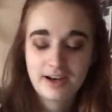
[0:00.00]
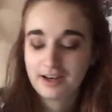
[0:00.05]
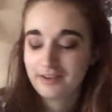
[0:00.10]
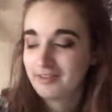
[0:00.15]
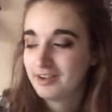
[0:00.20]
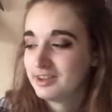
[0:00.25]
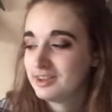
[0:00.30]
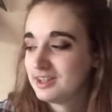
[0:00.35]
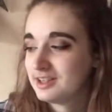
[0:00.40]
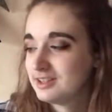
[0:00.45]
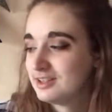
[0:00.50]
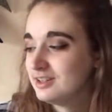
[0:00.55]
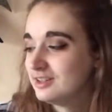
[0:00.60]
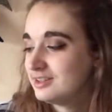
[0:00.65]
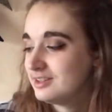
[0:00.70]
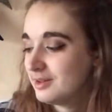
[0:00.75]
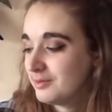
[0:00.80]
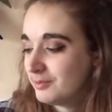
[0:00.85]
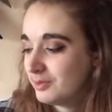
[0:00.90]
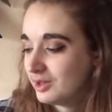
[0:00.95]
I read this in
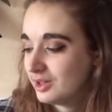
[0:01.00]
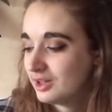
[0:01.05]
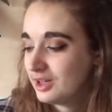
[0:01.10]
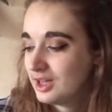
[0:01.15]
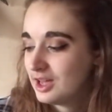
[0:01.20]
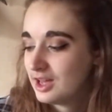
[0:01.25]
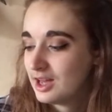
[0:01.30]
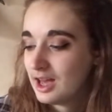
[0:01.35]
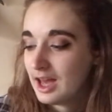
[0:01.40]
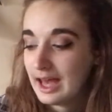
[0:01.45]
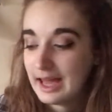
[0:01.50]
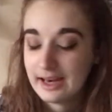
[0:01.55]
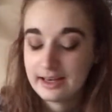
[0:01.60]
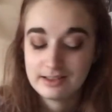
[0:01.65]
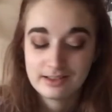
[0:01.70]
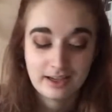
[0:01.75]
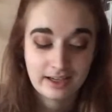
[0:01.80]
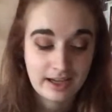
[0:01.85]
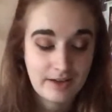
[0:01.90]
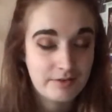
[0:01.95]
December and
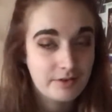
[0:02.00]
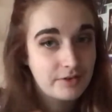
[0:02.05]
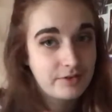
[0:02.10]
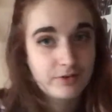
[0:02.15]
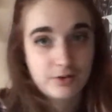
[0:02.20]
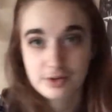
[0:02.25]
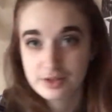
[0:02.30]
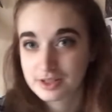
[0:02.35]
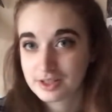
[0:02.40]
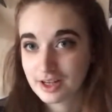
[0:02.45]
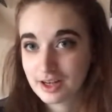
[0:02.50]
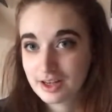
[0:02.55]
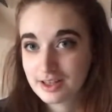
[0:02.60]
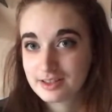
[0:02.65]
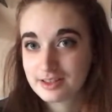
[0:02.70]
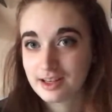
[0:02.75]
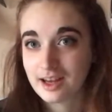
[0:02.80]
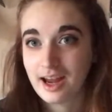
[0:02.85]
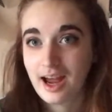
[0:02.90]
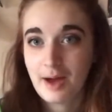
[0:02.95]
I gave it 4 stars.
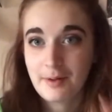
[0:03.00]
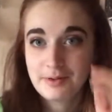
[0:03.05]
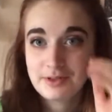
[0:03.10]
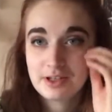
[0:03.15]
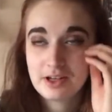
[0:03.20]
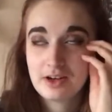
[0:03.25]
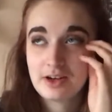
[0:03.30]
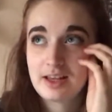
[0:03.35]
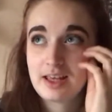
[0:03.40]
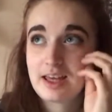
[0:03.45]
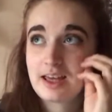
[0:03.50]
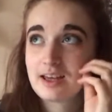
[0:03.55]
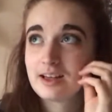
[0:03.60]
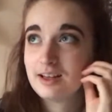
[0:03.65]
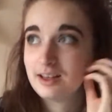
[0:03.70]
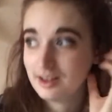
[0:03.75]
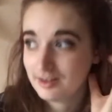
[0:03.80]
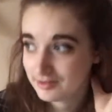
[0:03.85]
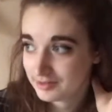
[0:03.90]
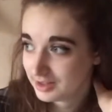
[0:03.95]
I absolutely
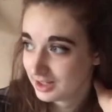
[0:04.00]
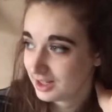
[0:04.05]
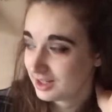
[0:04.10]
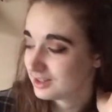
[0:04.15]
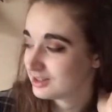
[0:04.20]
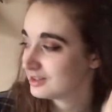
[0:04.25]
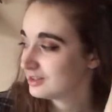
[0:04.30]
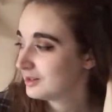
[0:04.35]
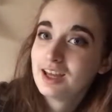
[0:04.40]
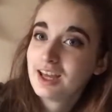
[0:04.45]
loved it.